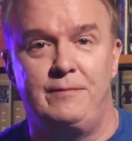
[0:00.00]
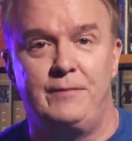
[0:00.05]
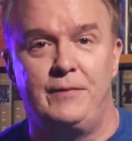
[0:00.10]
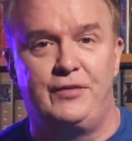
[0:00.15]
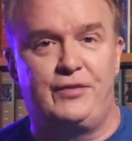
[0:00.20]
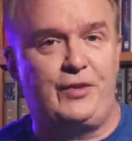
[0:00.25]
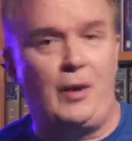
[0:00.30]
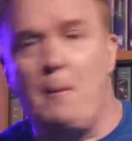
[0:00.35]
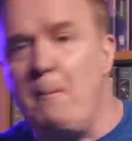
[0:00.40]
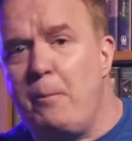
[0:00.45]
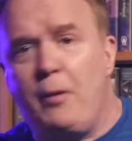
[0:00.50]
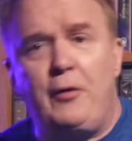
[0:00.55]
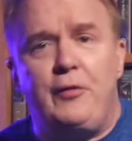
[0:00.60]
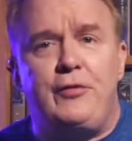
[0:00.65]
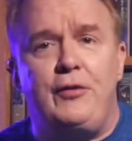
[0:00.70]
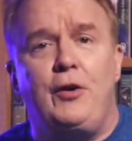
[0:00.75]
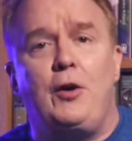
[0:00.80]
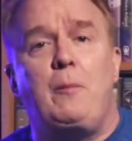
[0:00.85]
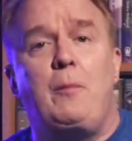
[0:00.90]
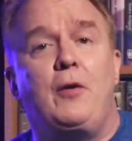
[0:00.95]
Some
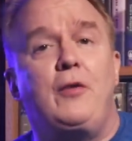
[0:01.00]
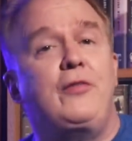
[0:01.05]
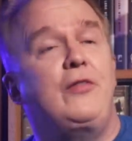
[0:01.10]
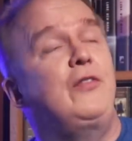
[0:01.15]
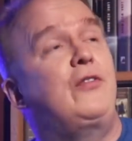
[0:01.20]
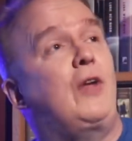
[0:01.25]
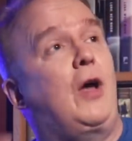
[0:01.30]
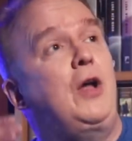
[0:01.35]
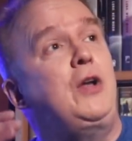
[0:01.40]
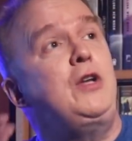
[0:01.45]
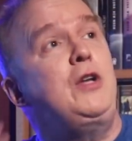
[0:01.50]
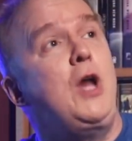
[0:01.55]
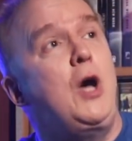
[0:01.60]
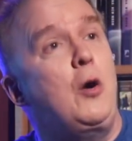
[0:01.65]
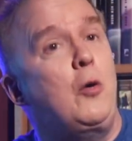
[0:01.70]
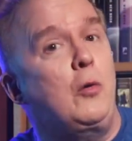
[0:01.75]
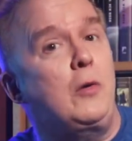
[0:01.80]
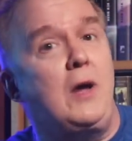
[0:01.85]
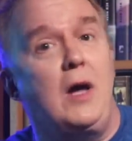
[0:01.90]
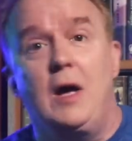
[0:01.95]
person or persons
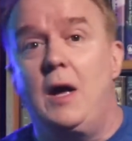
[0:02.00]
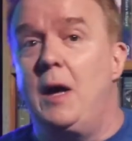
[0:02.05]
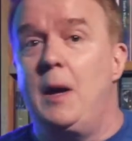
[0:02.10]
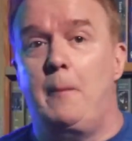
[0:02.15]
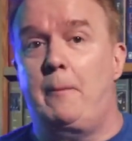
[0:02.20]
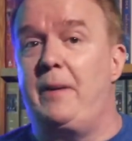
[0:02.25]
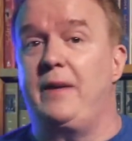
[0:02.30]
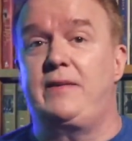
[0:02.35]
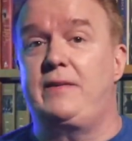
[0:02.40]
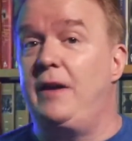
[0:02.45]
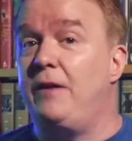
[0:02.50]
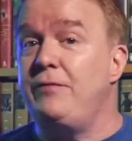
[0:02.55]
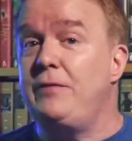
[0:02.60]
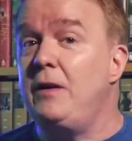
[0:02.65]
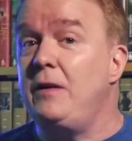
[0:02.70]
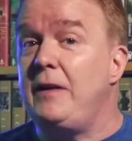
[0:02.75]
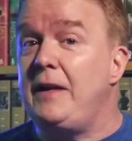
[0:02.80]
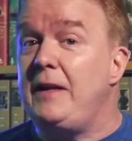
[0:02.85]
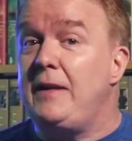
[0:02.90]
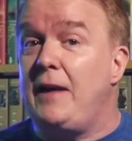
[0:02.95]
unknown, but
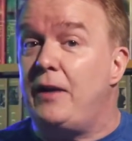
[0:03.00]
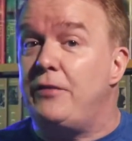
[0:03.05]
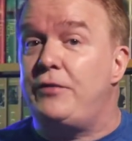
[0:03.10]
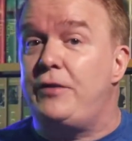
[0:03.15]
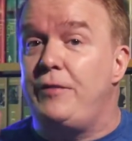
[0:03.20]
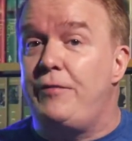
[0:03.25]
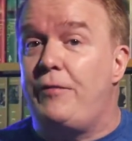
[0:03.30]
definitely nasty